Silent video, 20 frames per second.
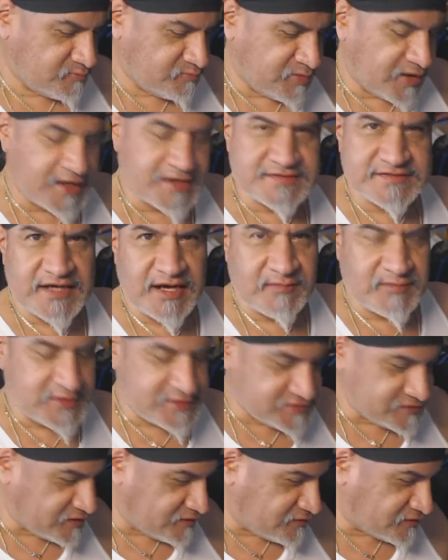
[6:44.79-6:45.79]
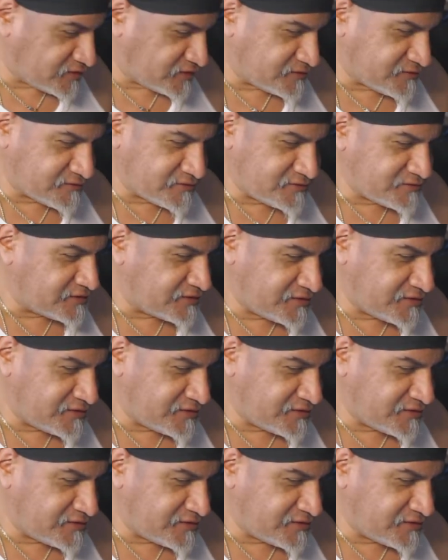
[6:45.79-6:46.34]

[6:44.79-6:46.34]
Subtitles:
Black Sabbath song, and